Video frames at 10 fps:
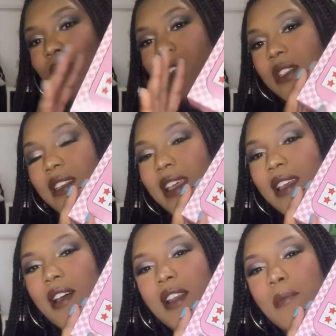was
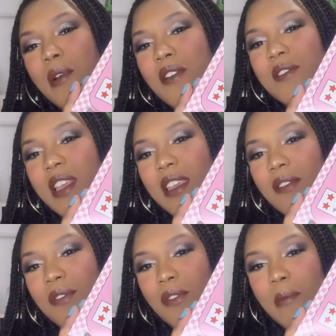an early birthday
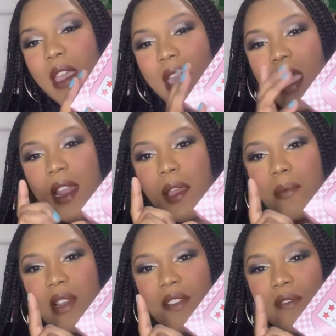gift for me and I
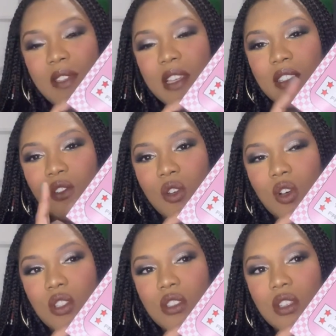believe this
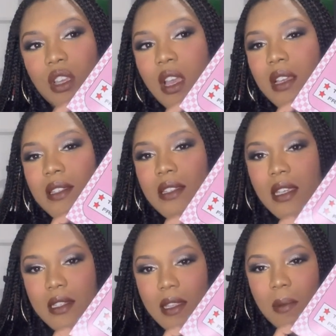cost
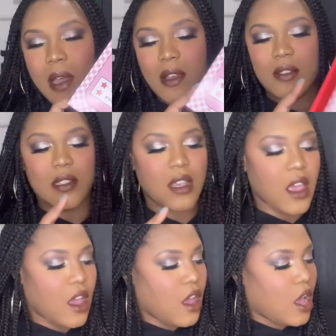£60.
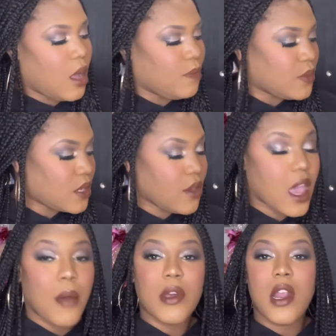Um, so
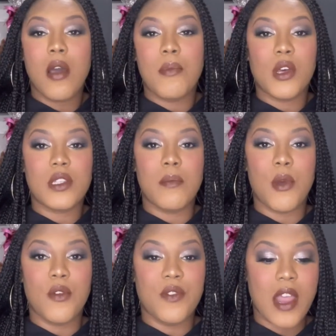yeah, I'm going to unbox them
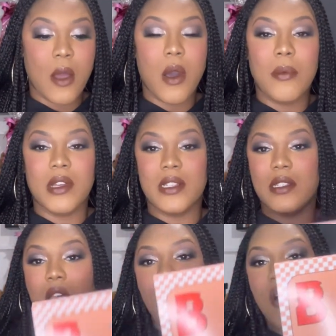both now. I'm going to start